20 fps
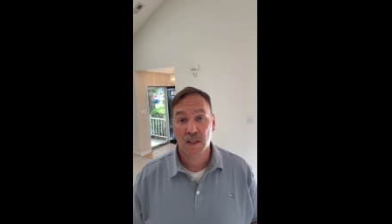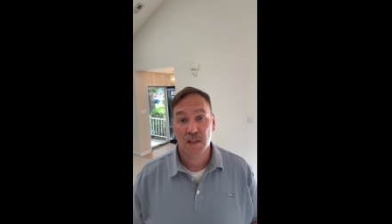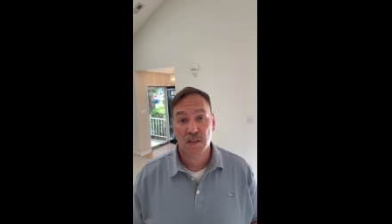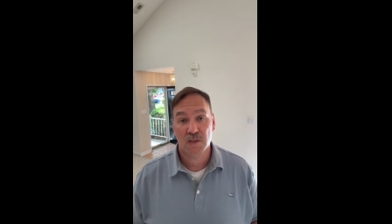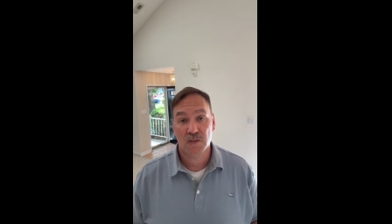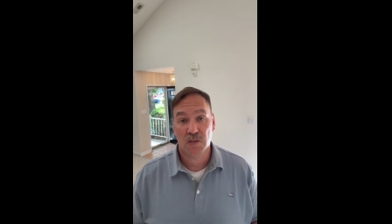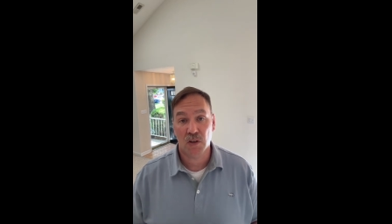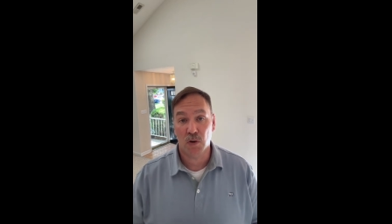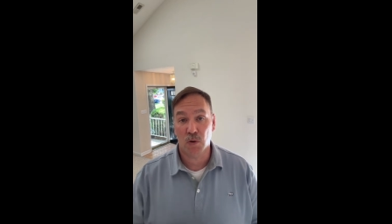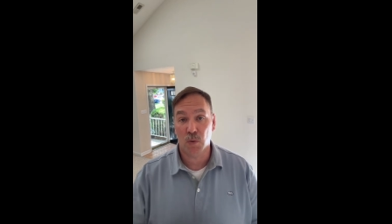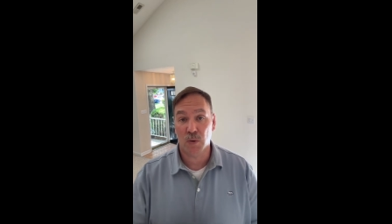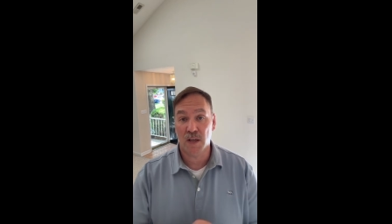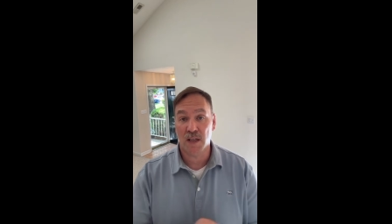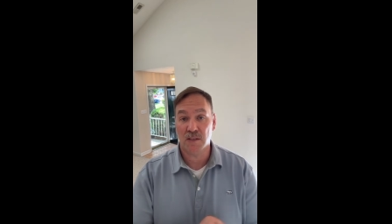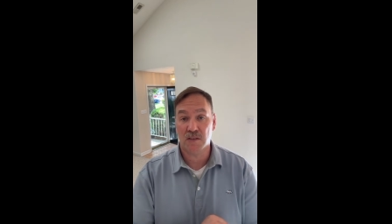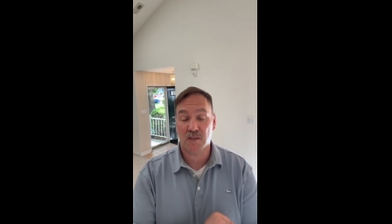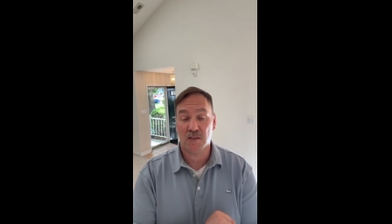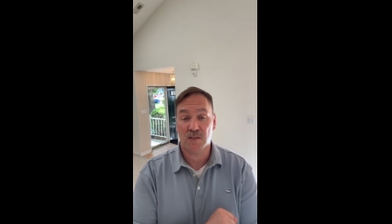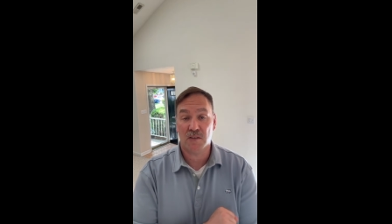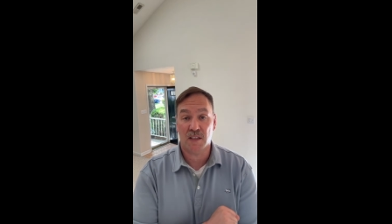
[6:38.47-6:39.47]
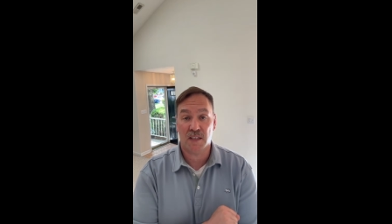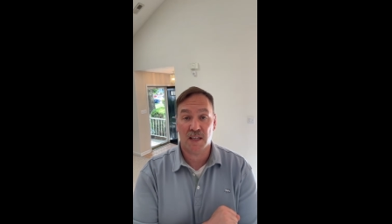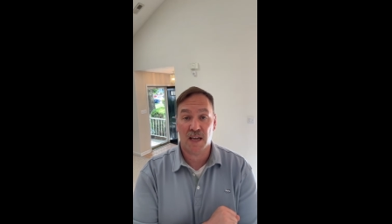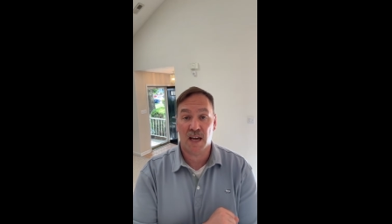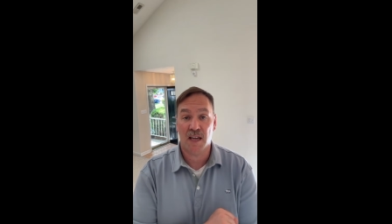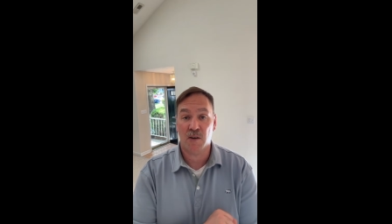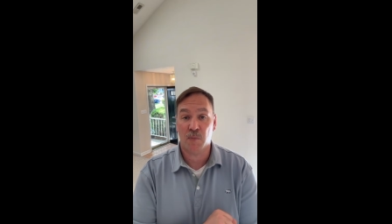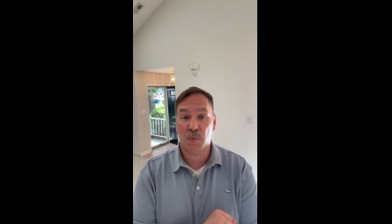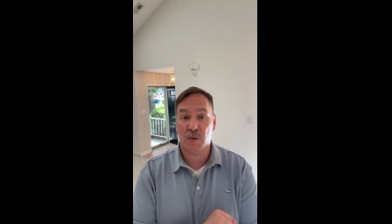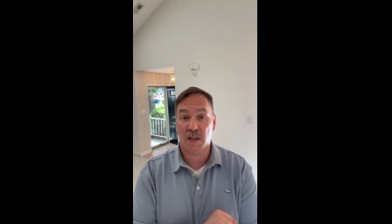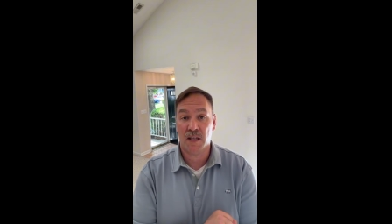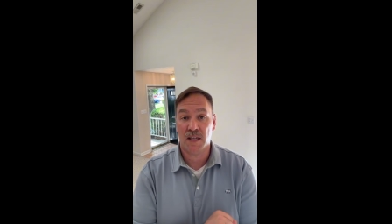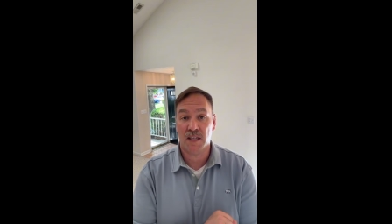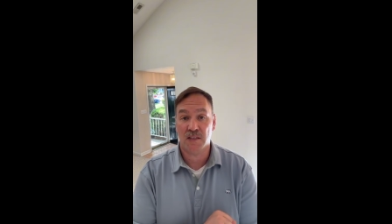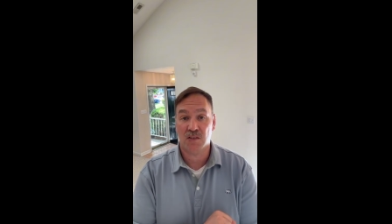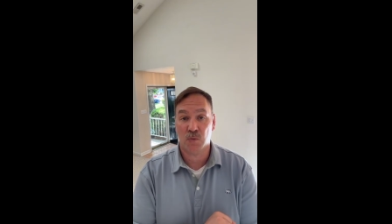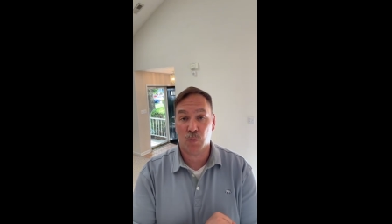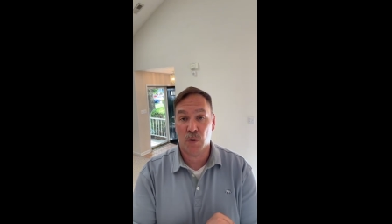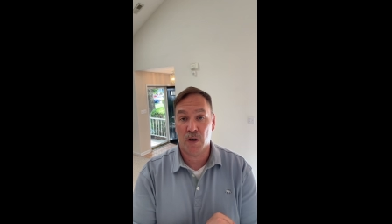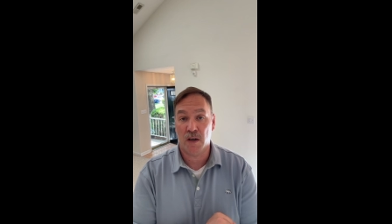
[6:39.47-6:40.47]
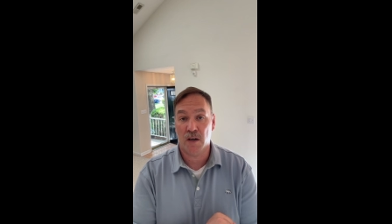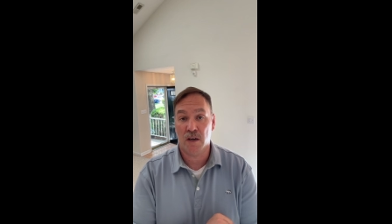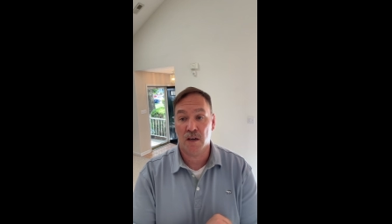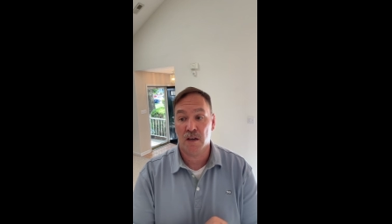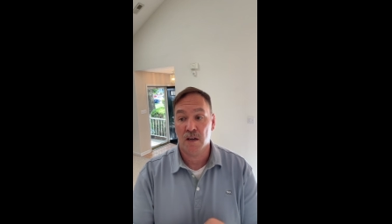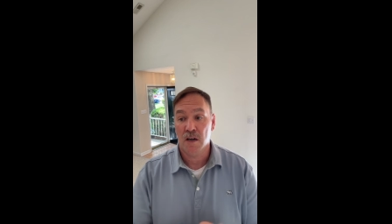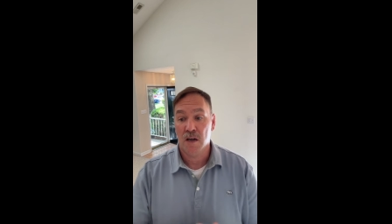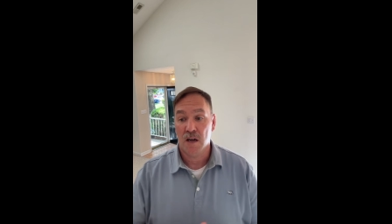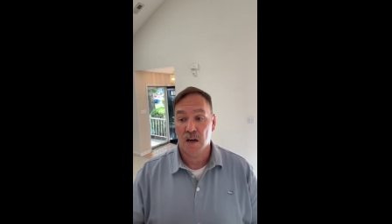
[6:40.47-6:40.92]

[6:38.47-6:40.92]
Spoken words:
So it's the kind of place where